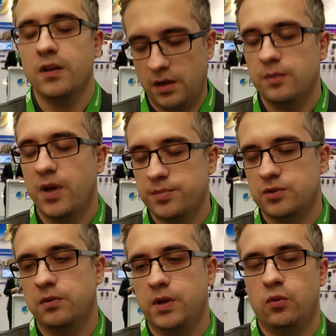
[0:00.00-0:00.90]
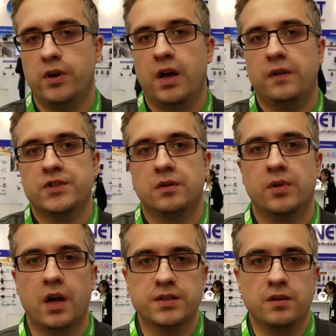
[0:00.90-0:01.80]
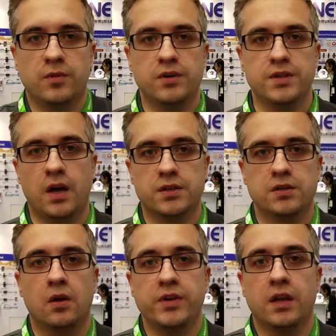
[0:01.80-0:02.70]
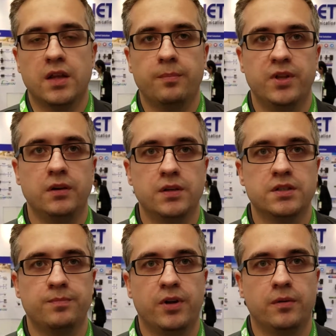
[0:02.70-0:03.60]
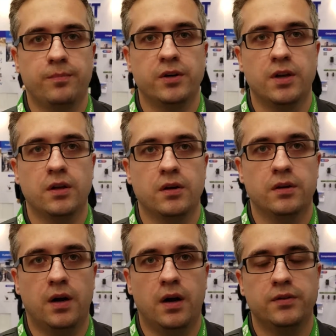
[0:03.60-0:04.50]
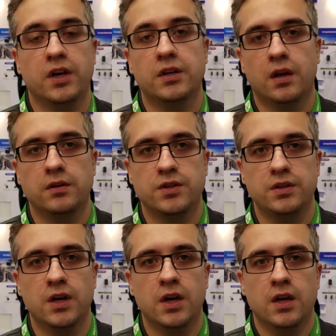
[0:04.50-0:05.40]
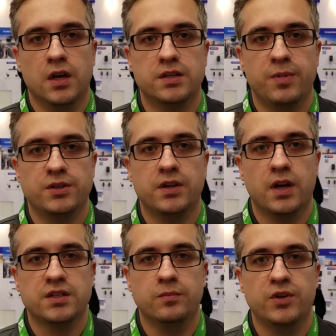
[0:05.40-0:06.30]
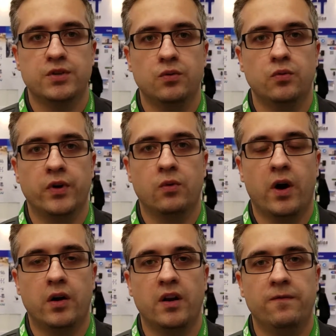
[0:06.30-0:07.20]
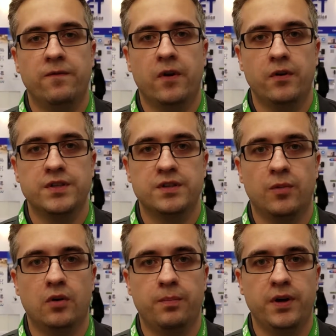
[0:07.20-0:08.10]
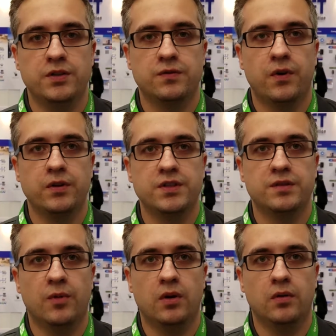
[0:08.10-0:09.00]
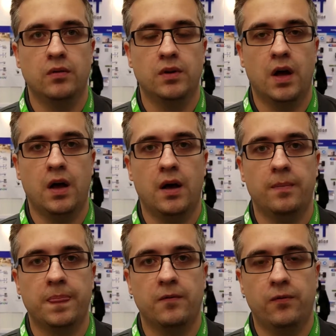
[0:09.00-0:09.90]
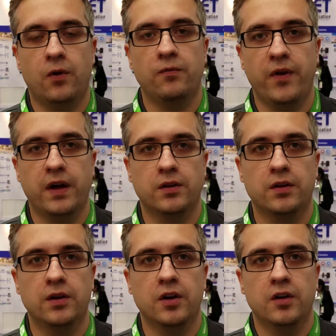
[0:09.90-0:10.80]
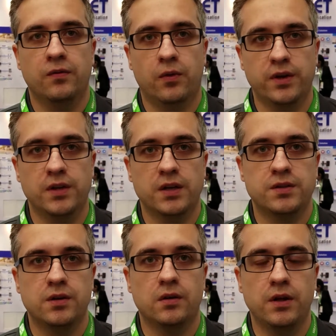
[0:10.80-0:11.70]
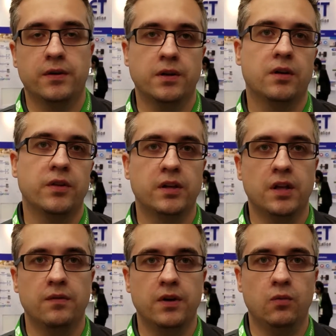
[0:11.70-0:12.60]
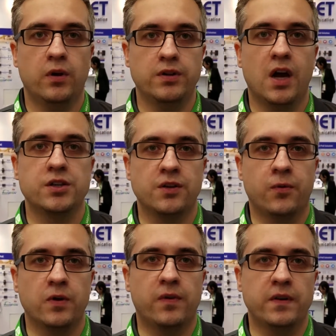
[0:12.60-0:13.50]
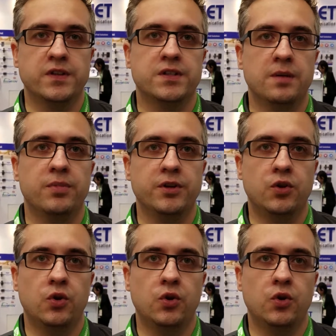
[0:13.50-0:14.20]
Yep, absolutely. We already have some customers slowly adopting this particular technology, especially customers who require a very small pitch, very small form factor for industrial Ethernet connectivity, where the RJ45 is simply